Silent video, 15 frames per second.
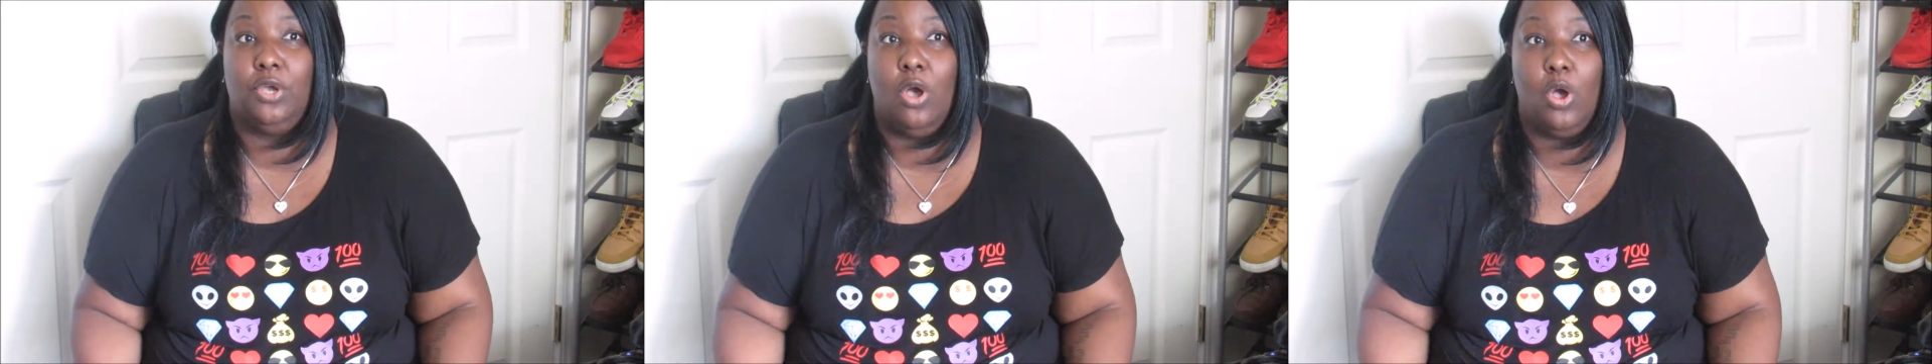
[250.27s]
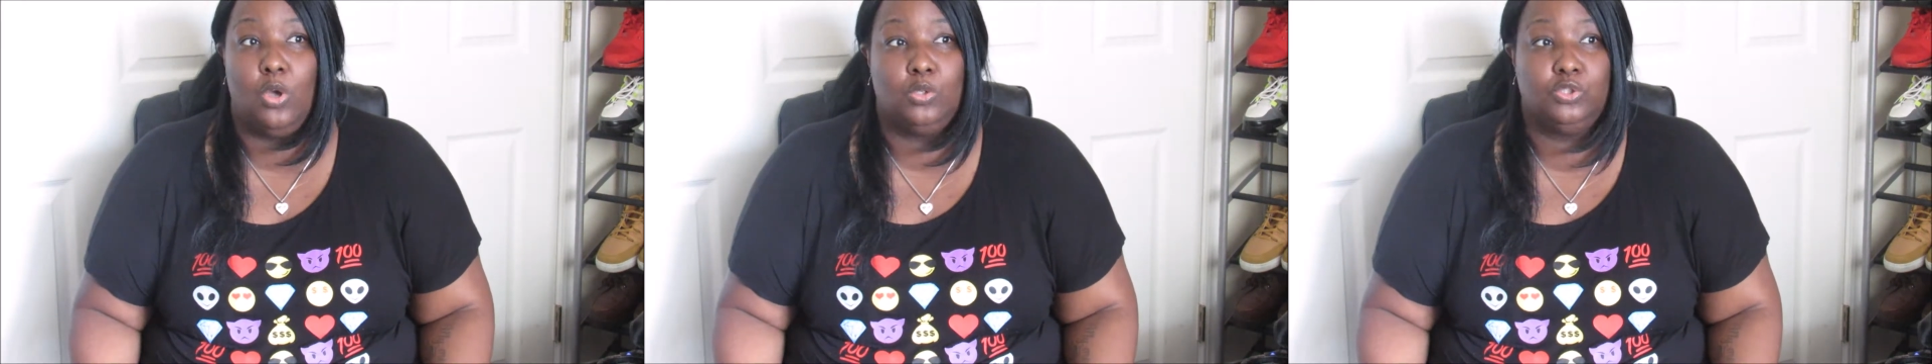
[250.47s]

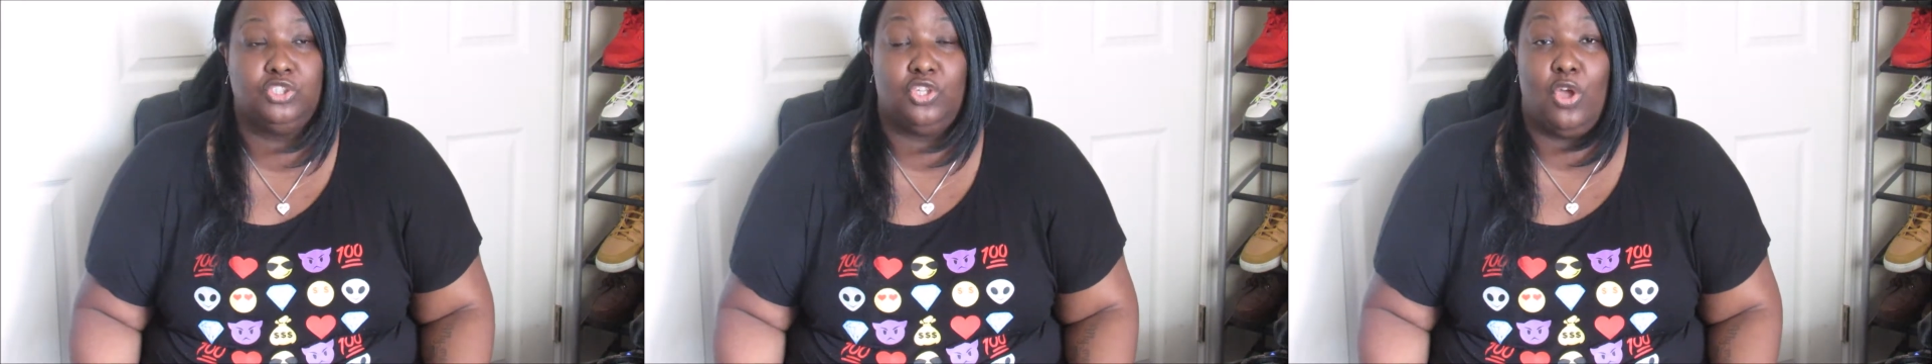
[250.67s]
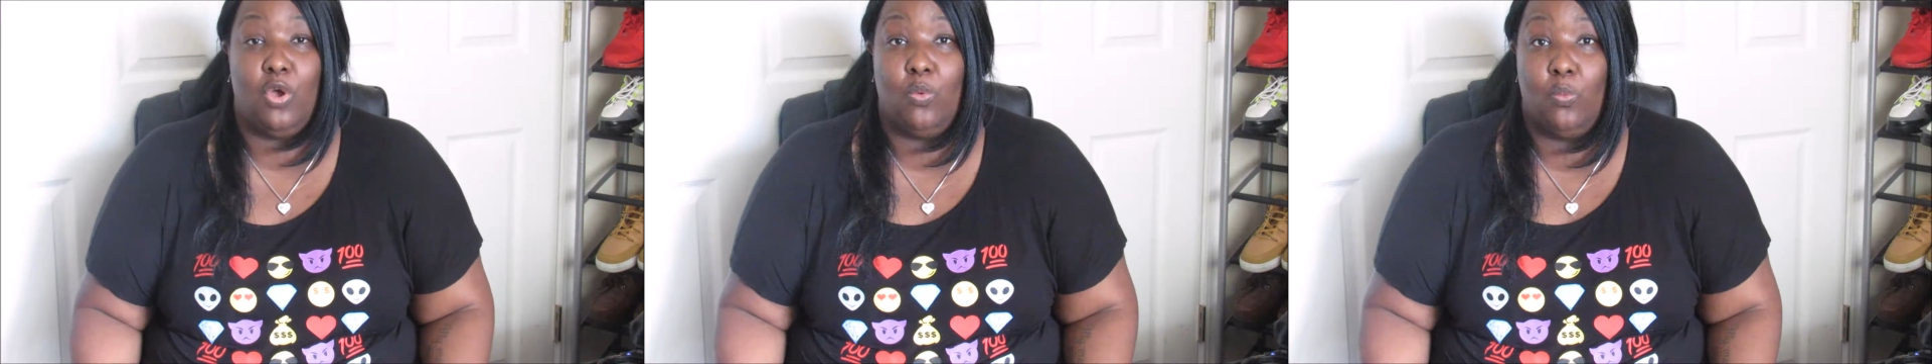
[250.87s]
Cold
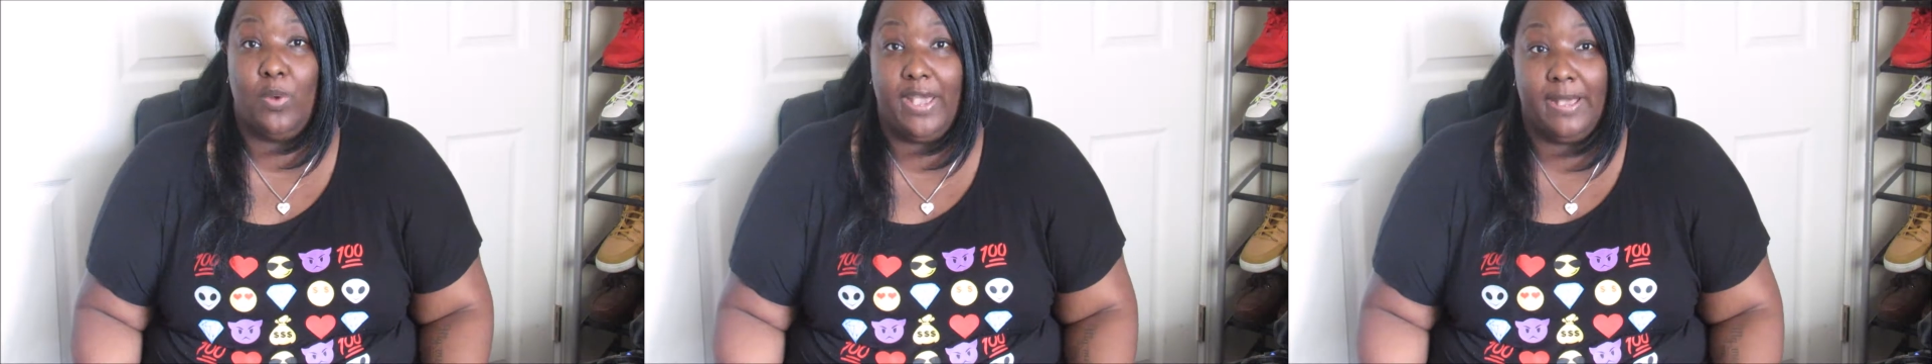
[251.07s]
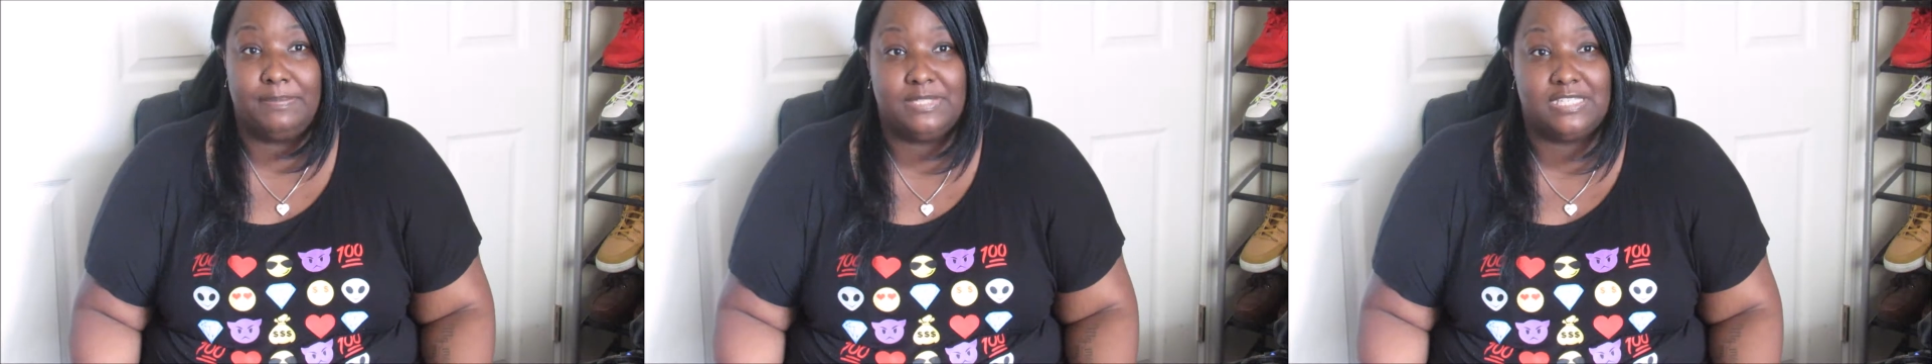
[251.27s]
Stone
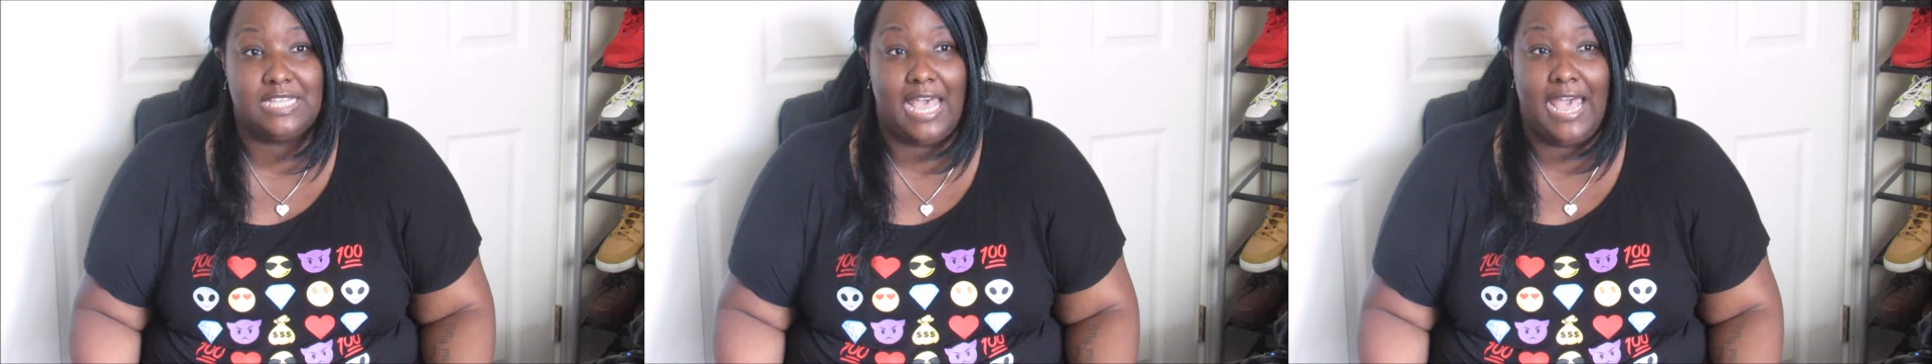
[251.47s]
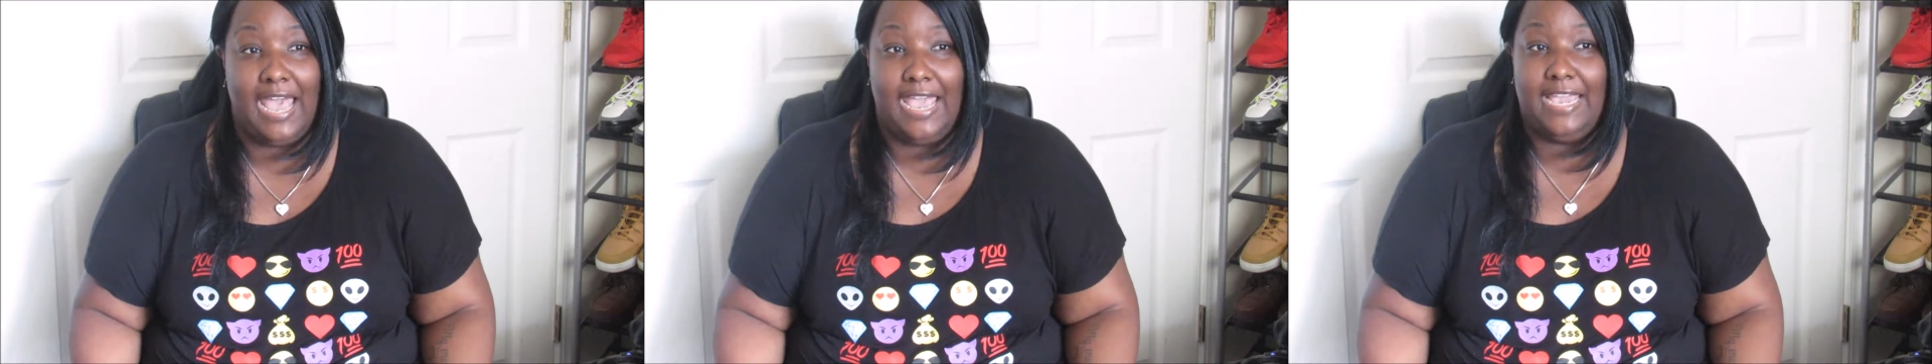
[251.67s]

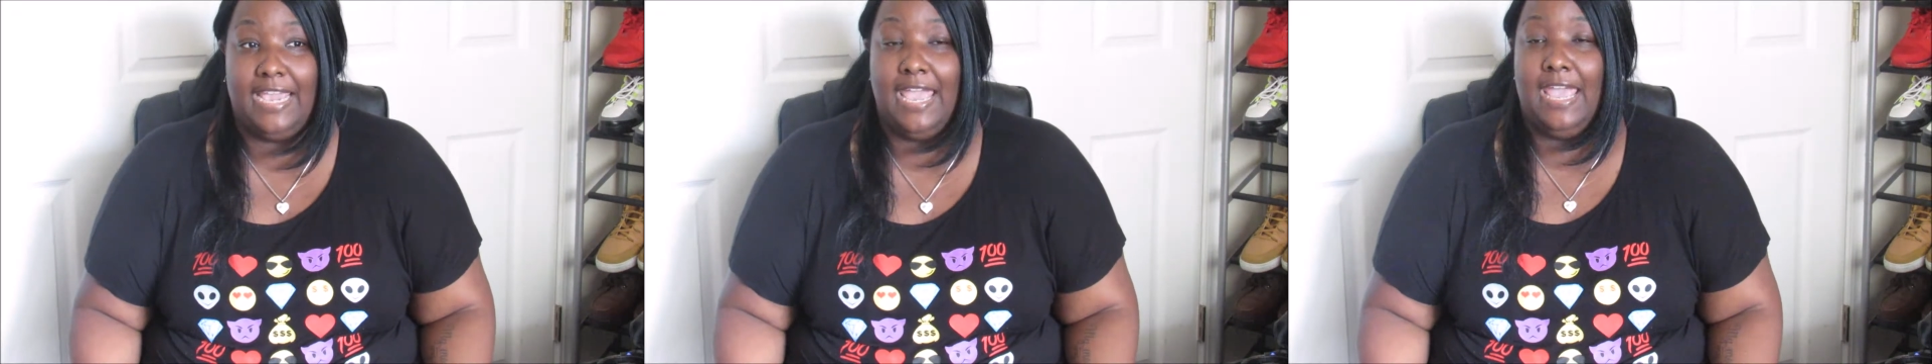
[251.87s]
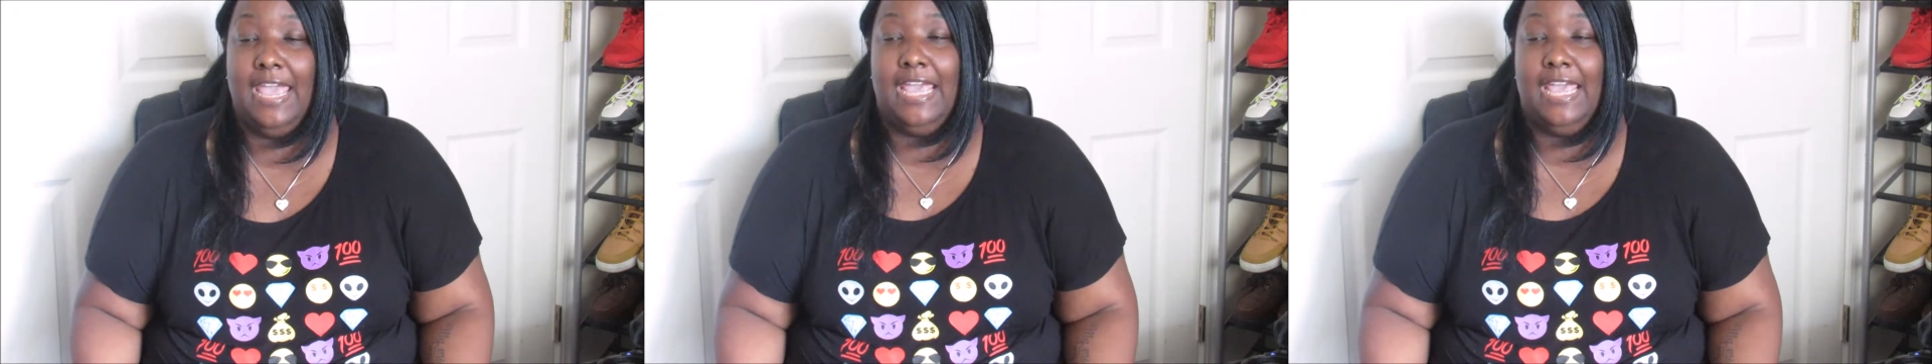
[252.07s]
website.